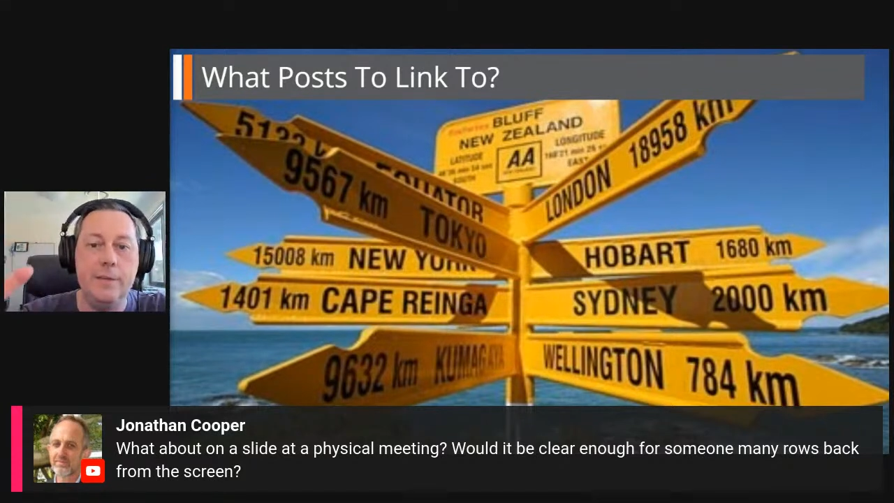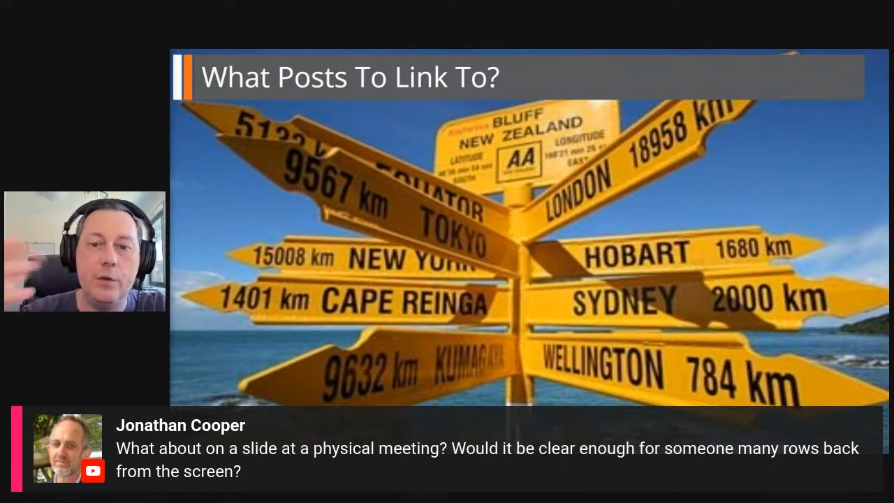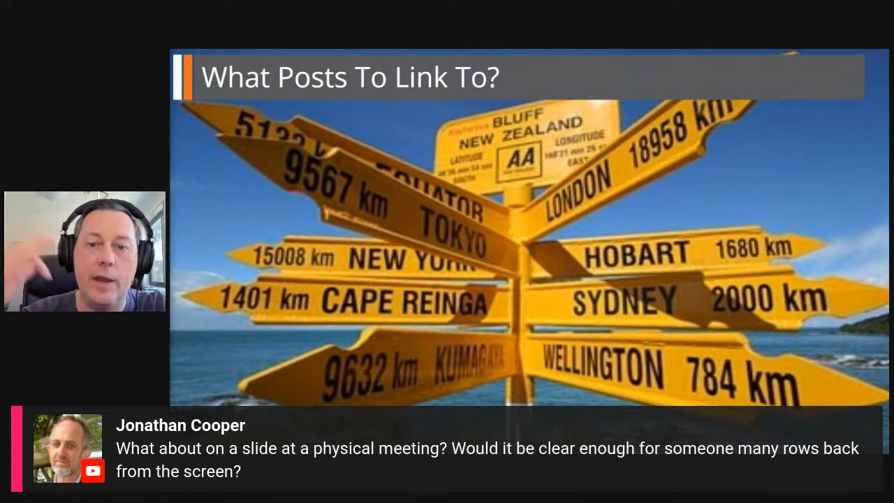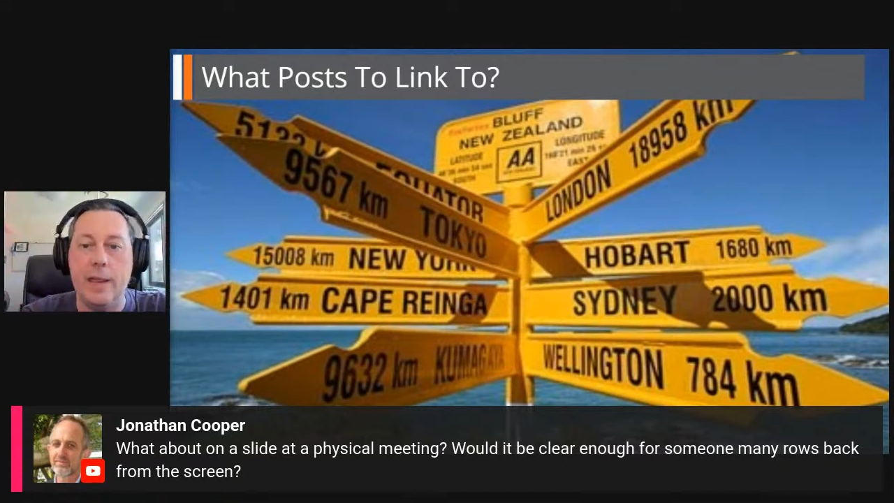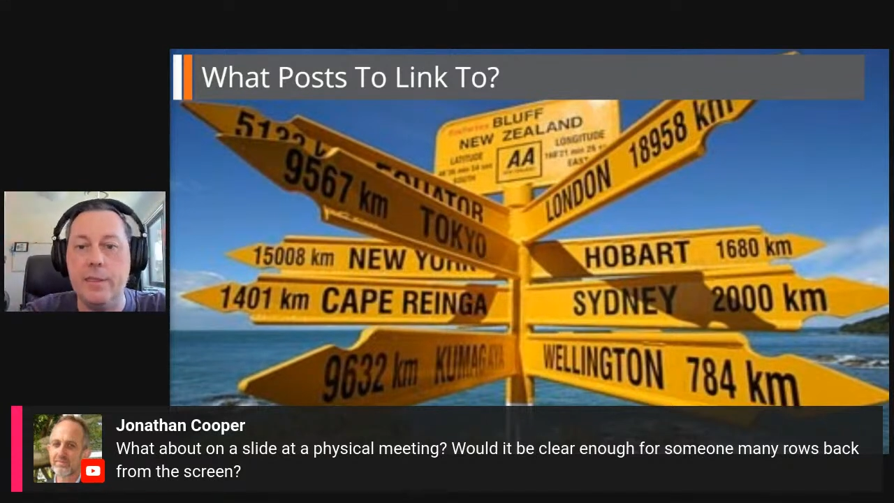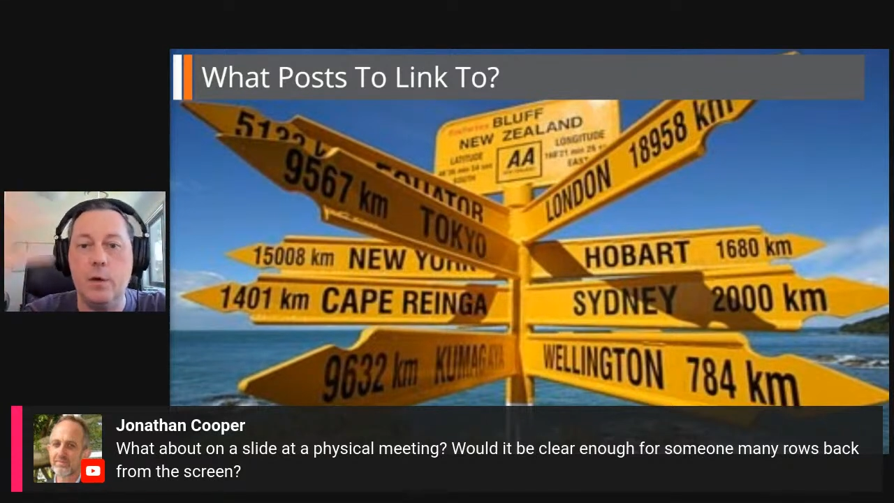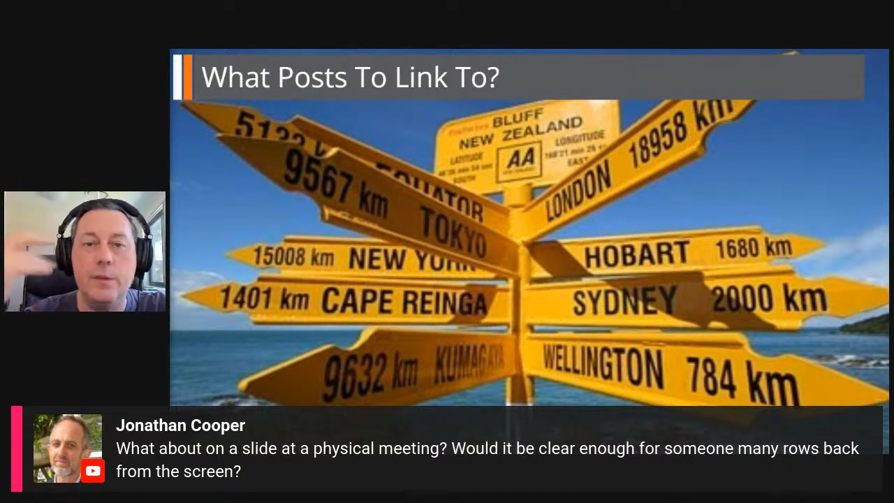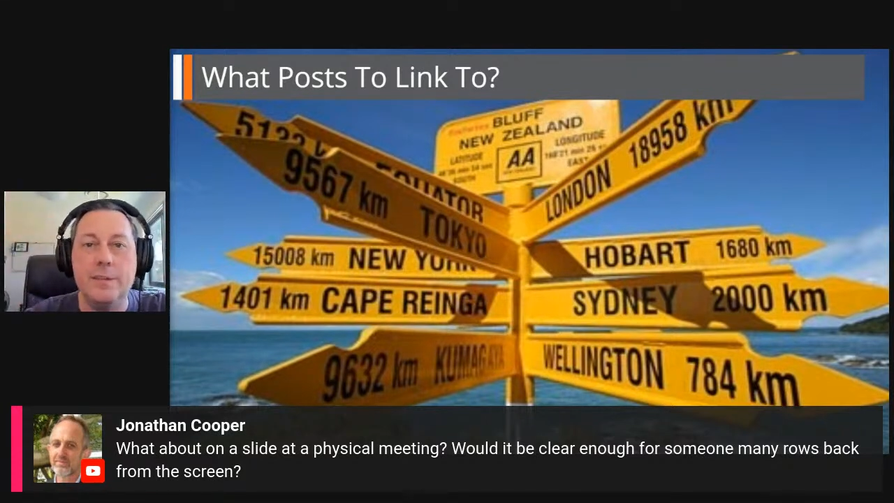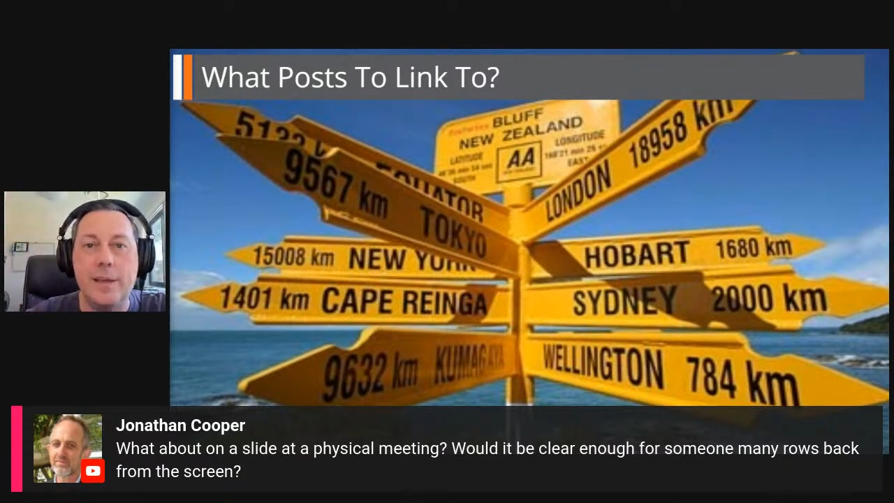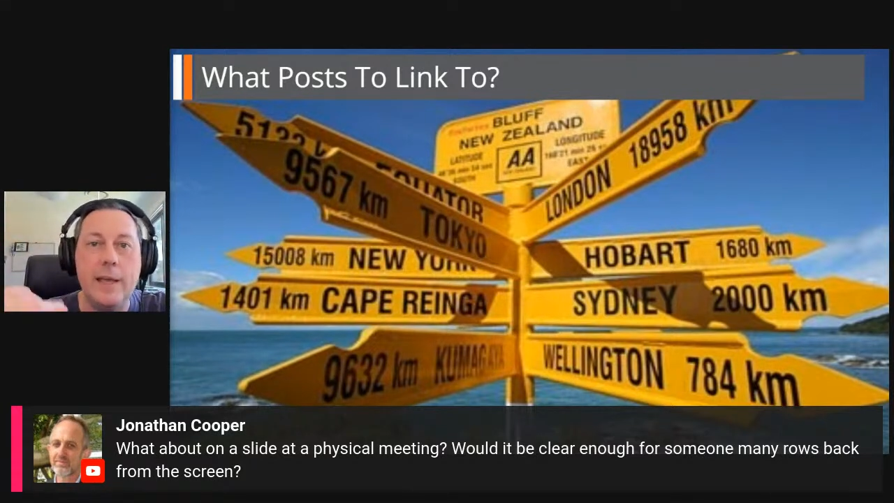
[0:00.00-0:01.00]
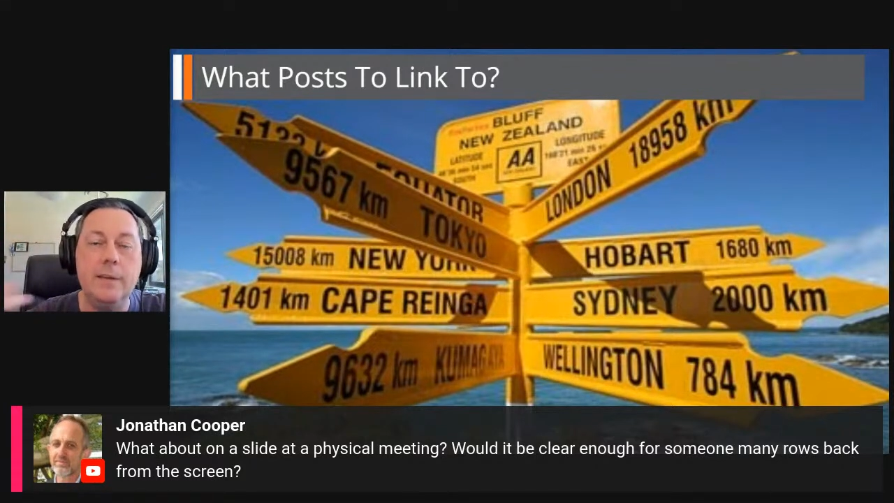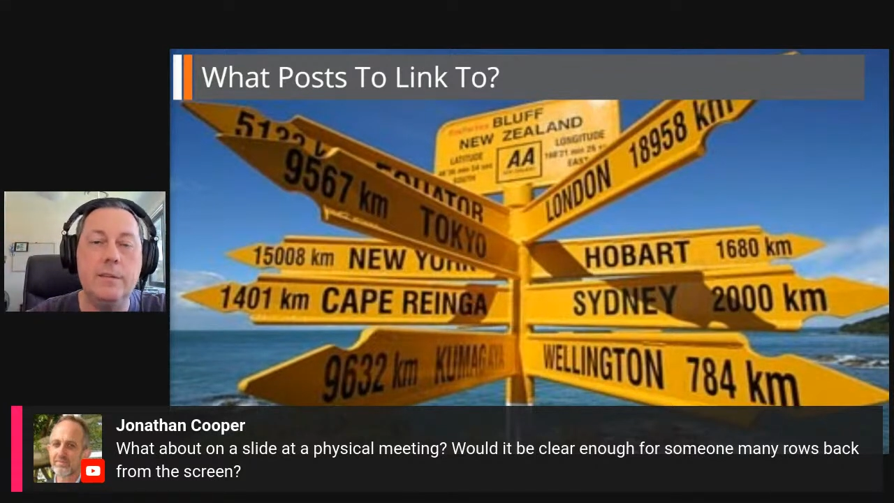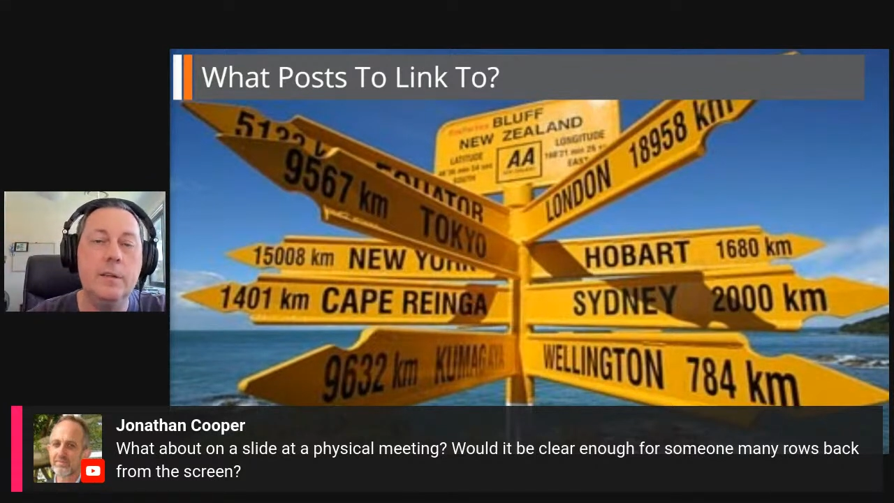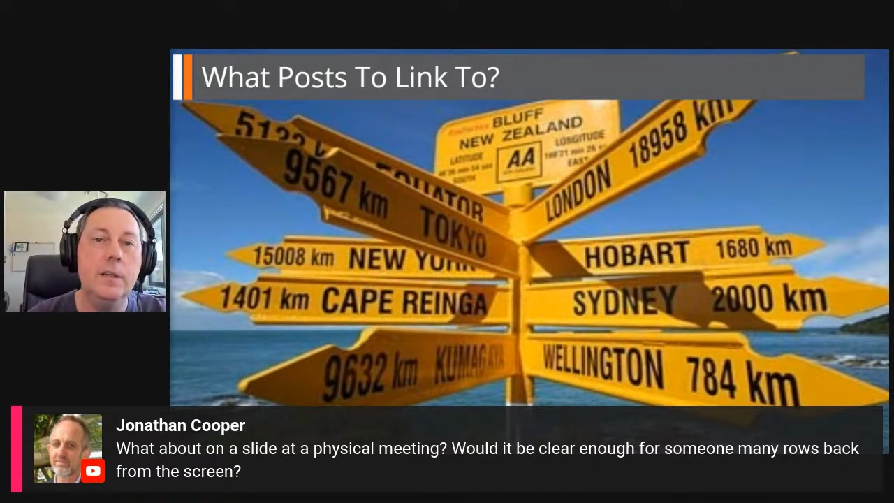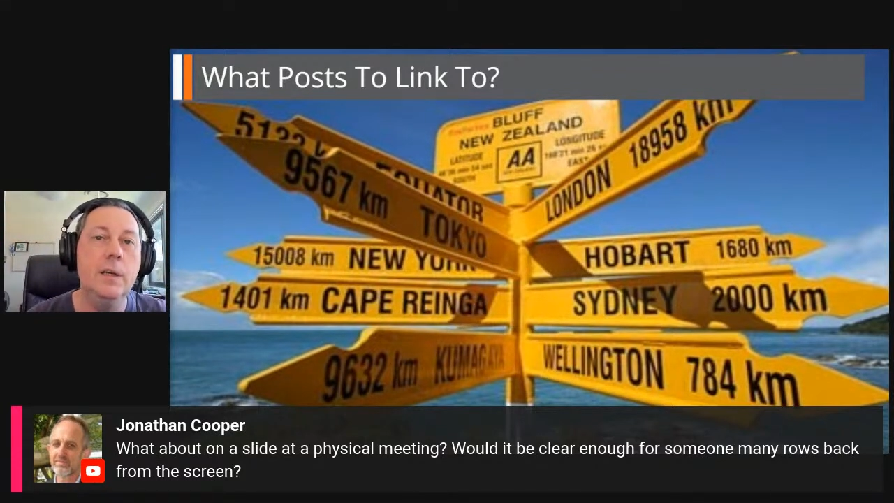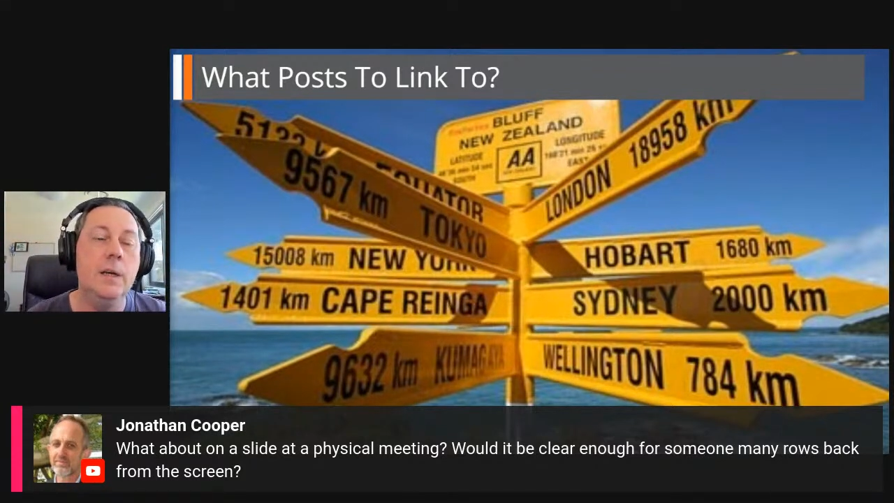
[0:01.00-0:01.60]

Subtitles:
If you've got anything on the sides,